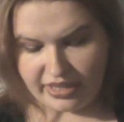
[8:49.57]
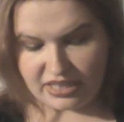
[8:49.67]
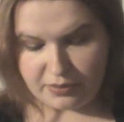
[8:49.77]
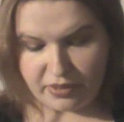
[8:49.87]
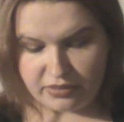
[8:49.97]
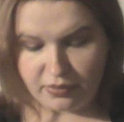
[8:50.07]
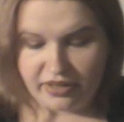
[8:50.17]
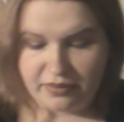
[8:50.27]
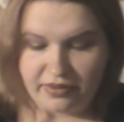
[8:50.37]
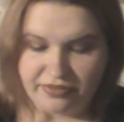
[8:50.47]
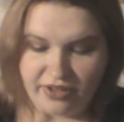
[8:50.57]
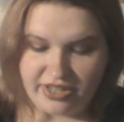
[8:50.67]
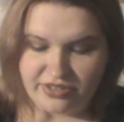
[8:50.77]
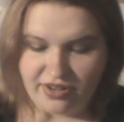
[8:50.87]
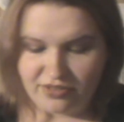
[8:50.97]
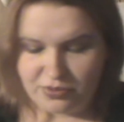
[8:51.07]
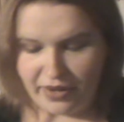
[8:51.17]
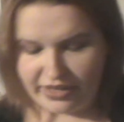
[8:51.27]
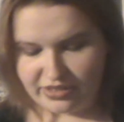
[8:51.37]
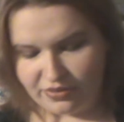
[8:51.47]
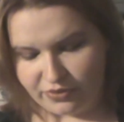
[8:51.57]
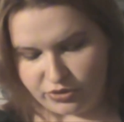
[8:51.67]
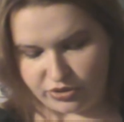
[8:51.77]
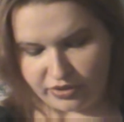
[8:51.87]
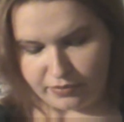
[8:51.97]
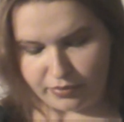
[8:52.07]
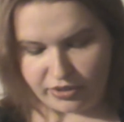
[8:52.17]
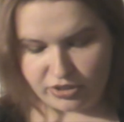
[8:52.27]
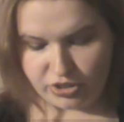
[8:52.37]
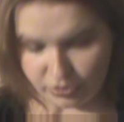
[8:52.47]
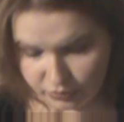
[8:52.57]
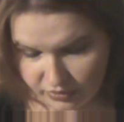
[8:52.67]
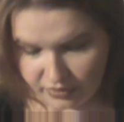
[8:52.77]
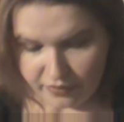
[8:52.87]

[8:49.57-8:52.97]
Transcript: In the month, Marty McFly travels back to the future in Part 2,